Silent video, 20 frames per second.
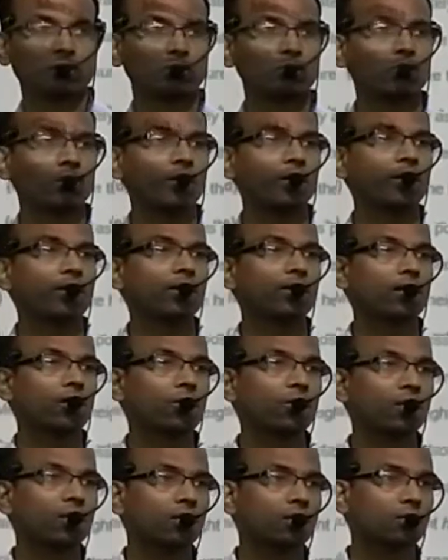Do it and tell
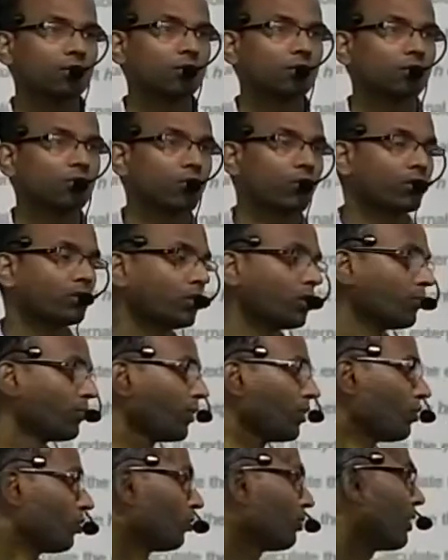me
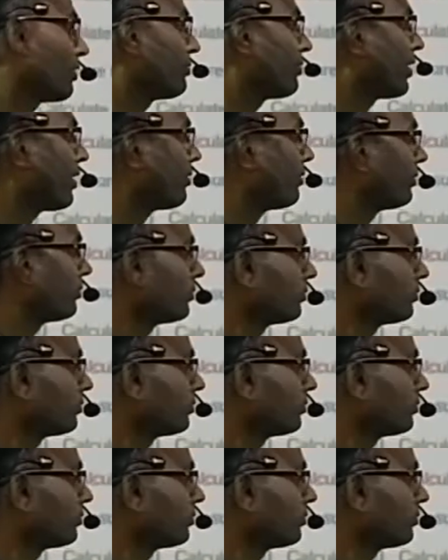23.2 by 5.